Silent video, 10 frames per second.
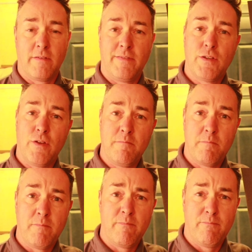If you're doing
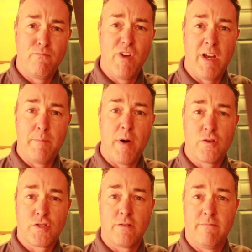really
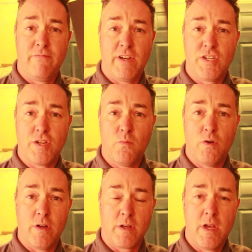posh finishing
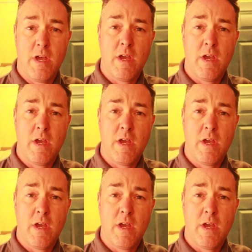work,